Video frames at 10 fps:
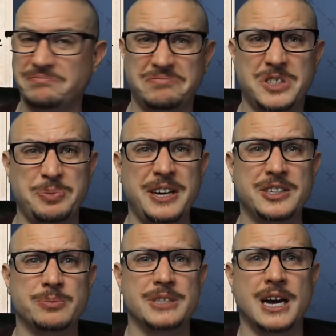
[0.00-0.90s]
spending
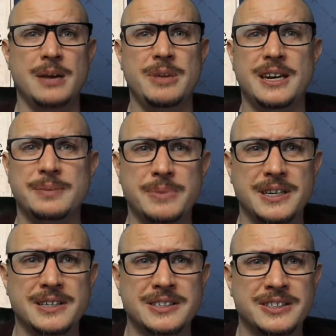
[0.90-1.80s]
some time in it,
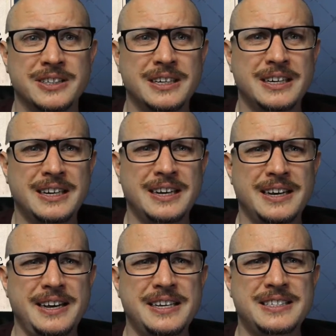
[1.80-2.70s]
because
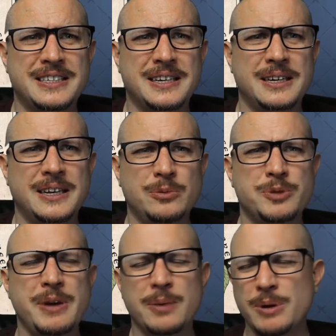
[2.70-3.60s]
it helps
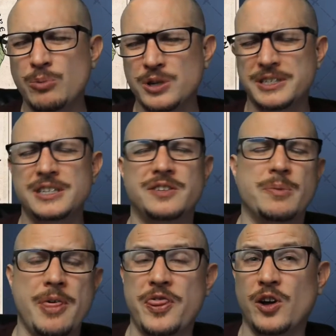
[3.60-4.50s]
make a bit more sense of the
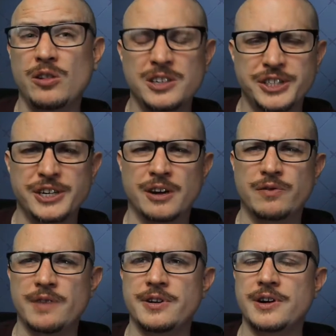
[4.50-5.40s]
mythology of
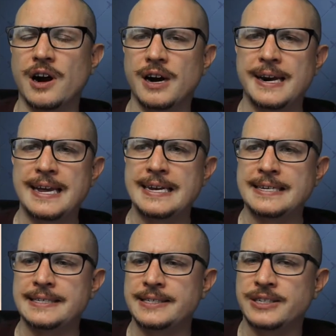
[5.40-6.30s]
Rivengard,
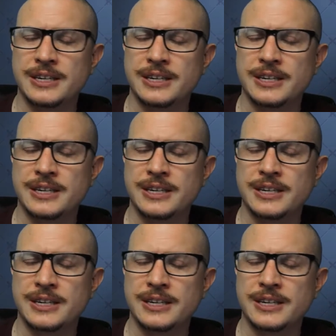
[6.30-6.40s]
and